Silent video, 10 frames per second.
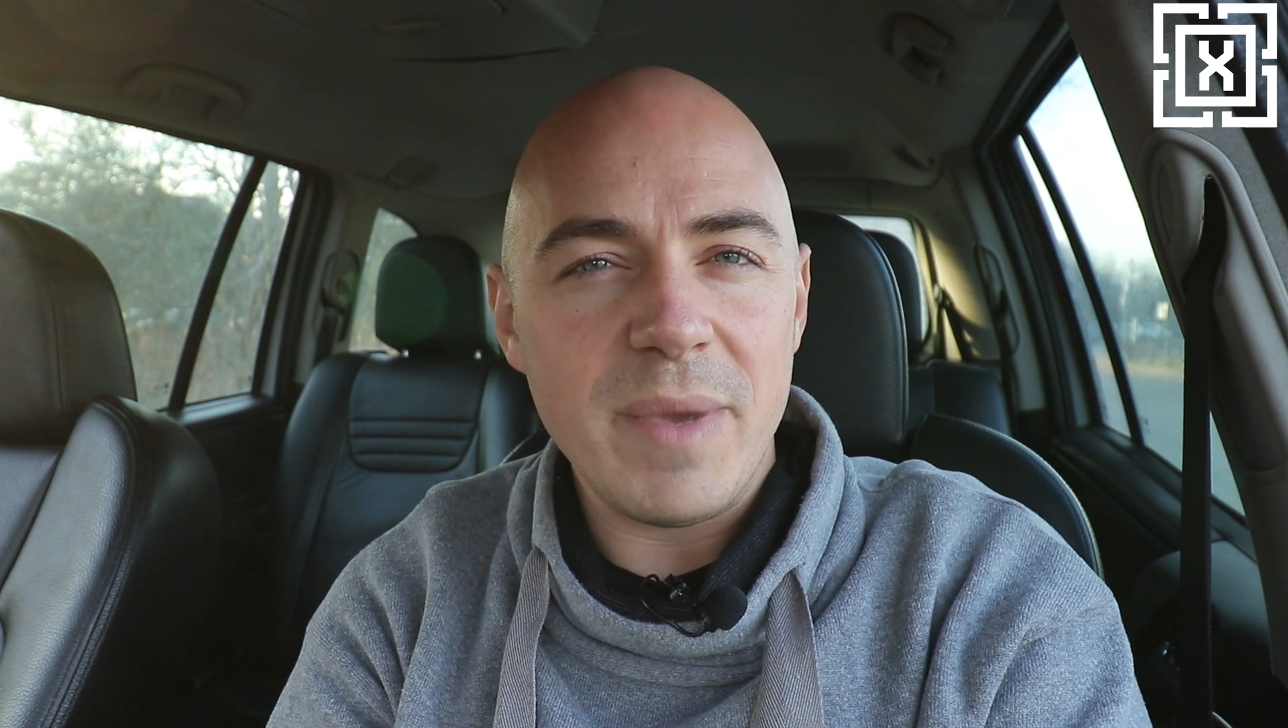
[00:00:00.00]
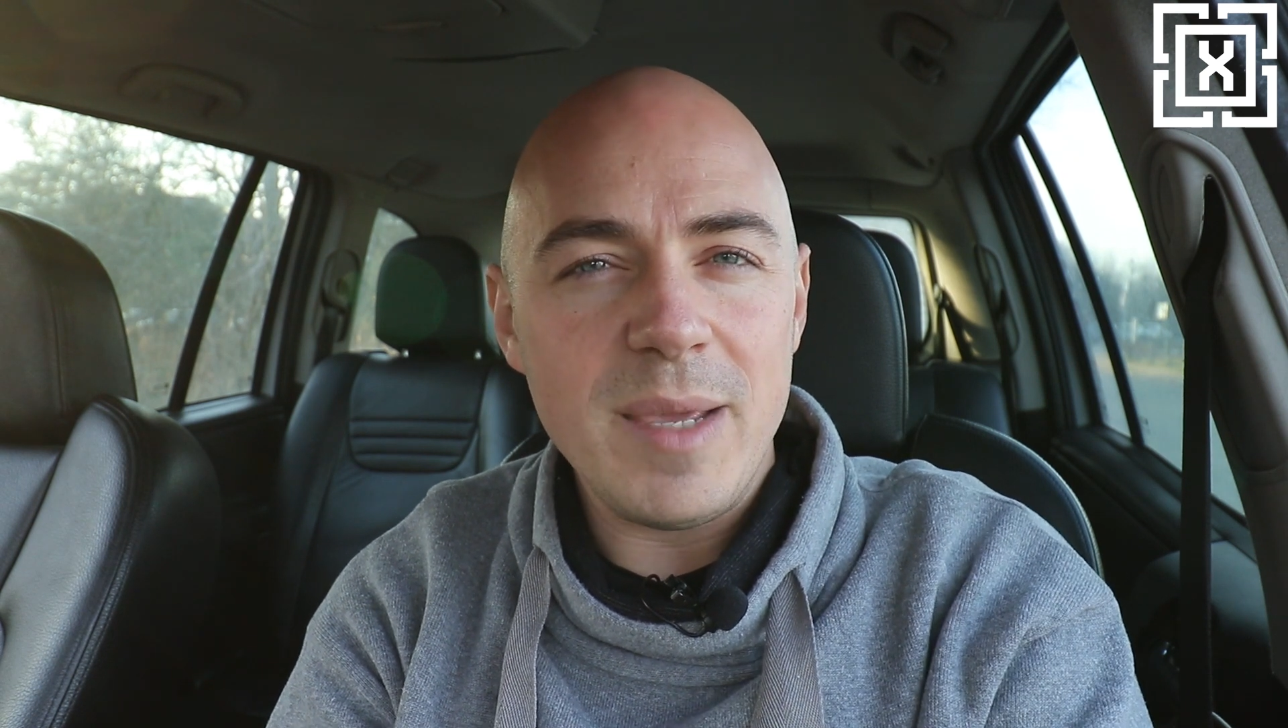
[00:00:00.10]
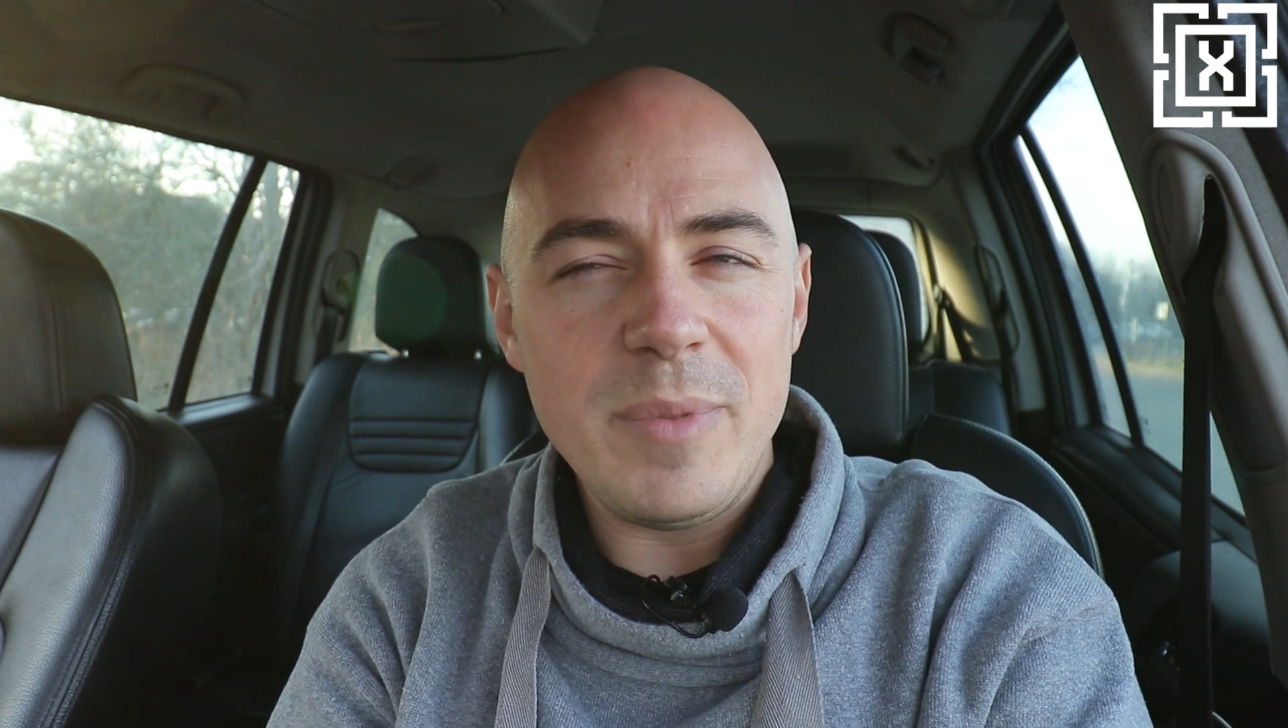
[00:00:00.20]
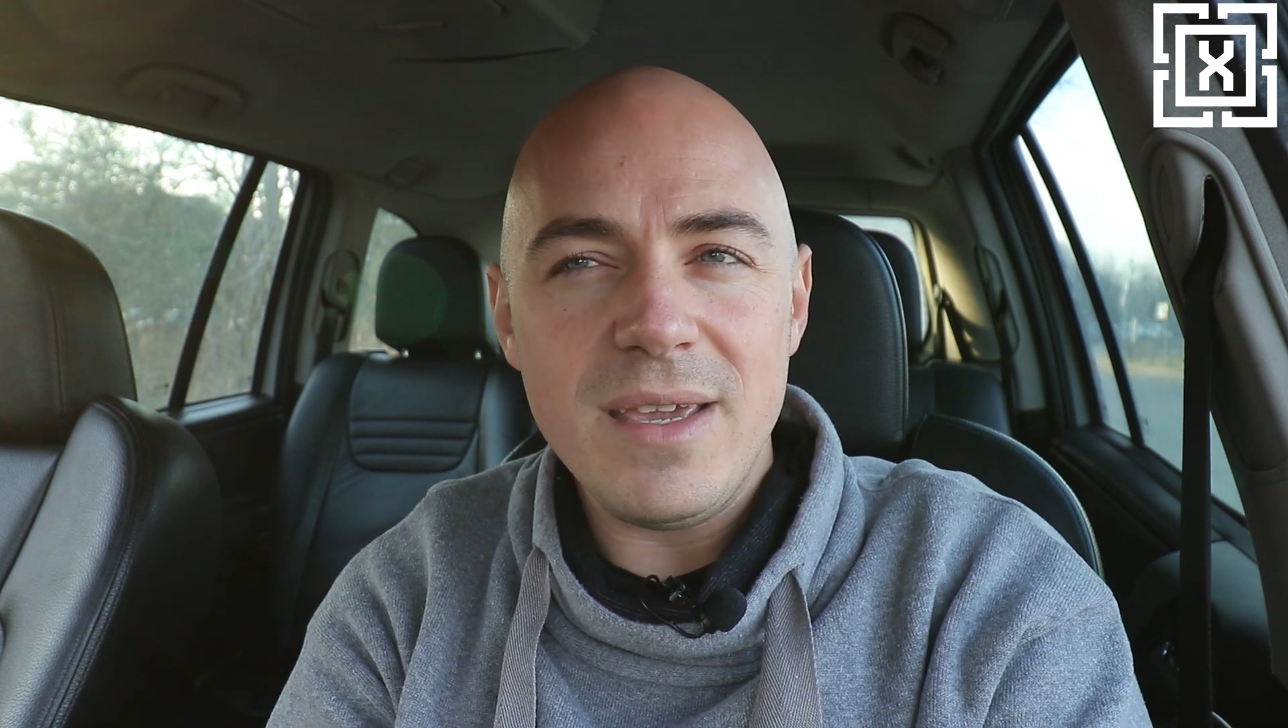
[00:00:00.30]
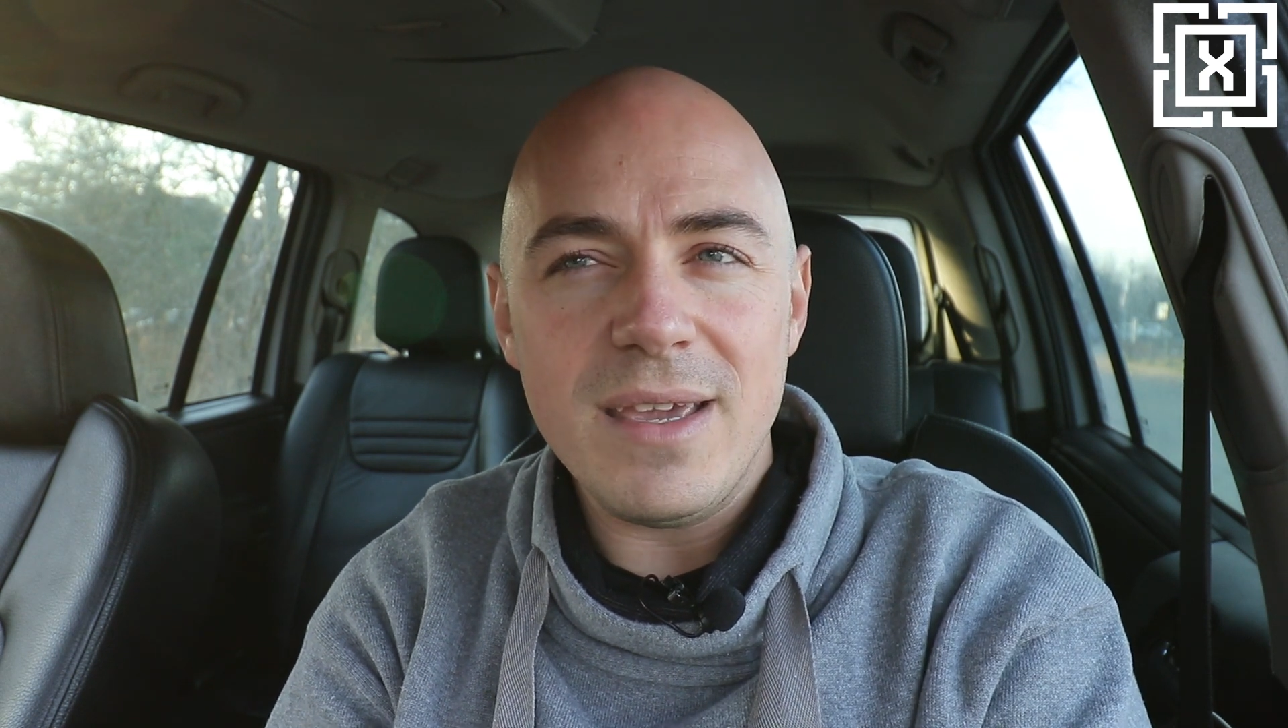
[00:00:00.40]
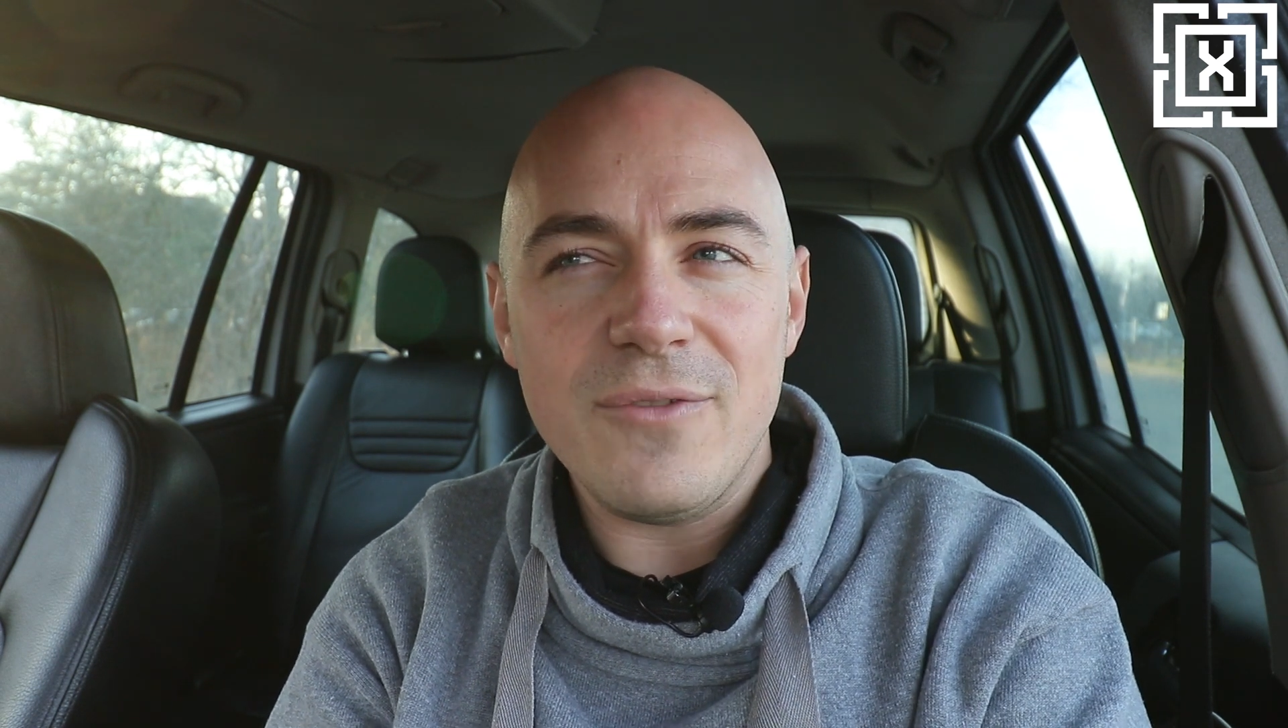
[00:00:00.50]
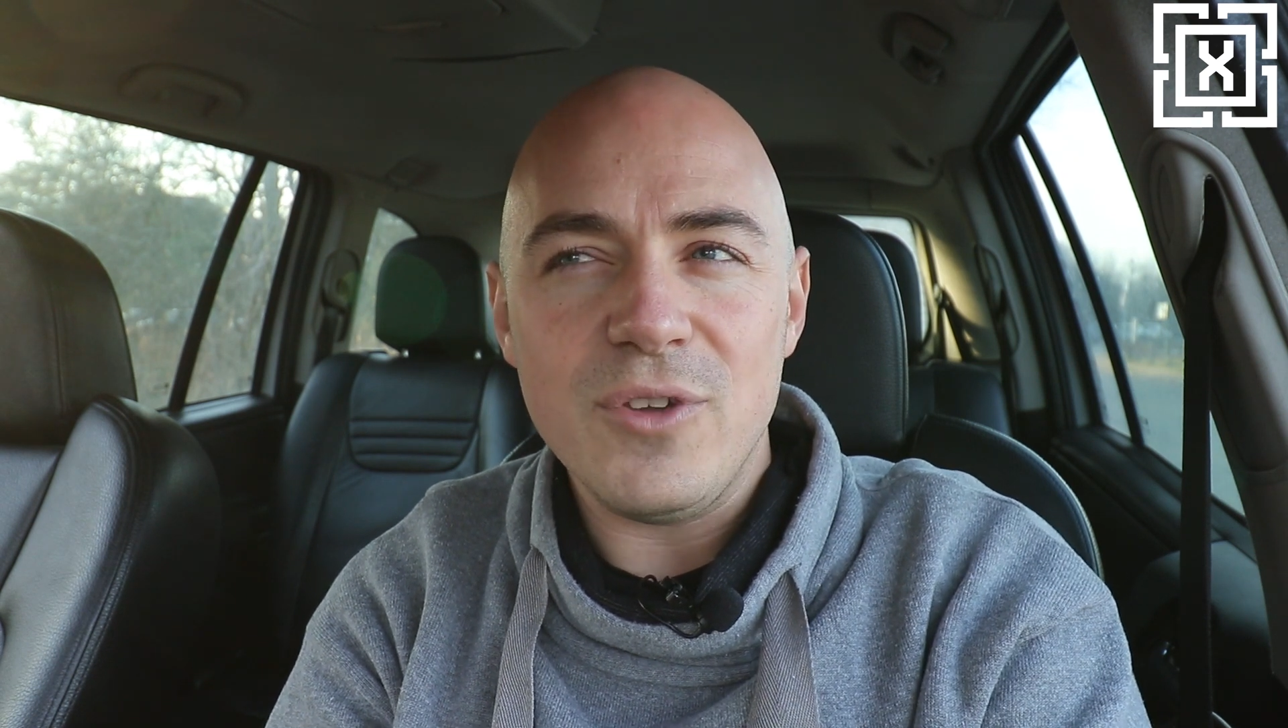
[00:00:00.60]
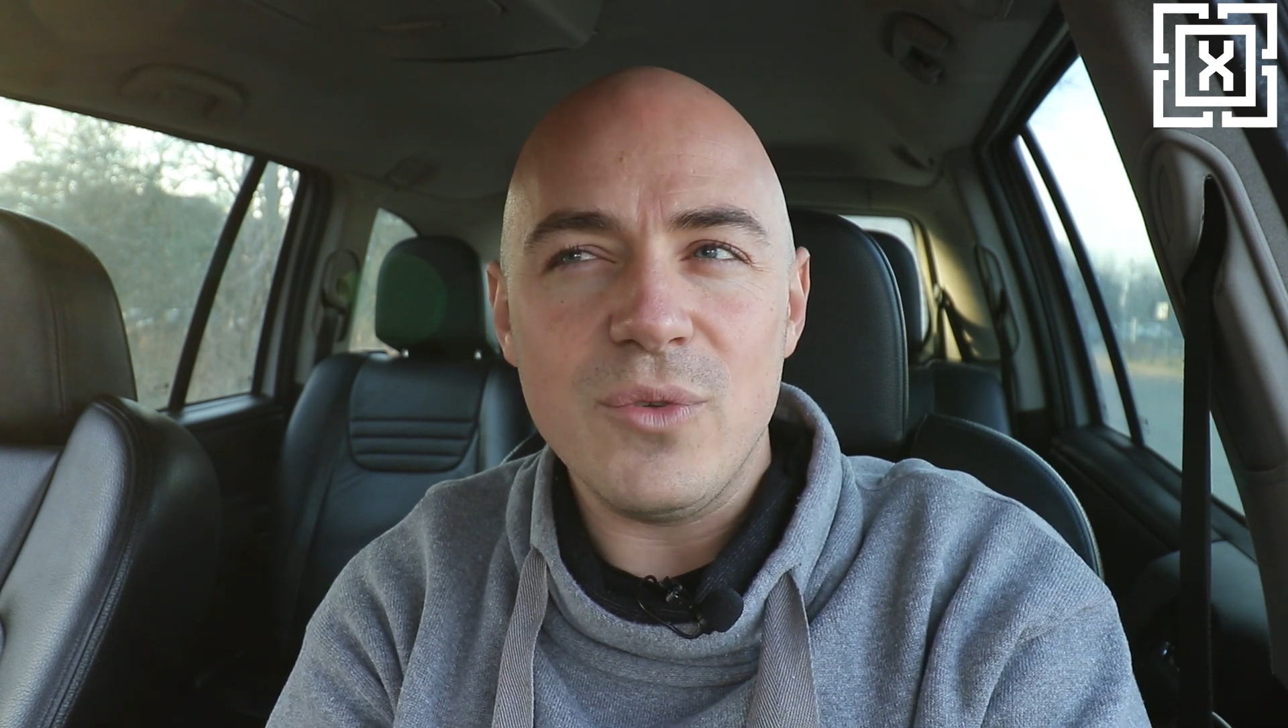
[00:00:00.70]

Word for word: maybe if